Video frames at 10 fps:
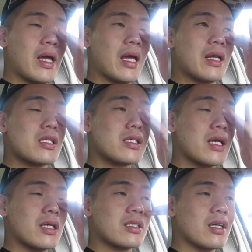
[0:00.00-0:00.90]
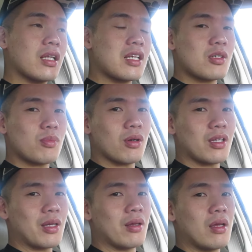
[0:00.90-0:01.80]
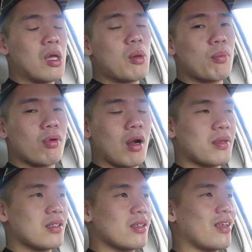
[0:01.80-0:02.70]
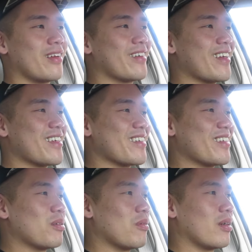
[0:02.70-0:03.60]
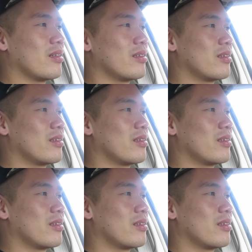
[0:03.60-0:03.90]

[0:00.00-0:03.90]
Annie's sunglasses broke, he promises that he'll get us a new one.